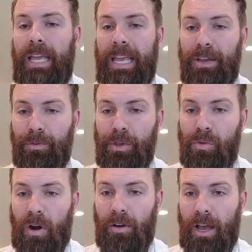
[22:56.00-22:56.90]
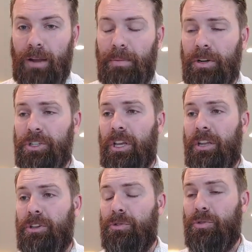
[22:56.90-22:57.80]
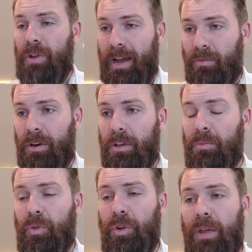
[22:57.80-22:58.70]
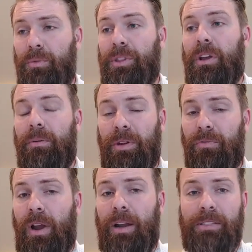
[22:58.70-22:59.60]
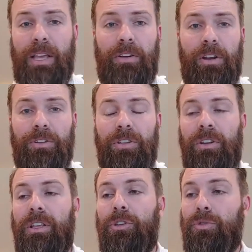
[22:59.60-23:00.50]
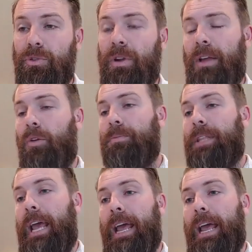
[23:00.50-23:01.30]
If you are not punched in, you do not want to communicate with the company Friday, Saturday, or Sunday, you do not open the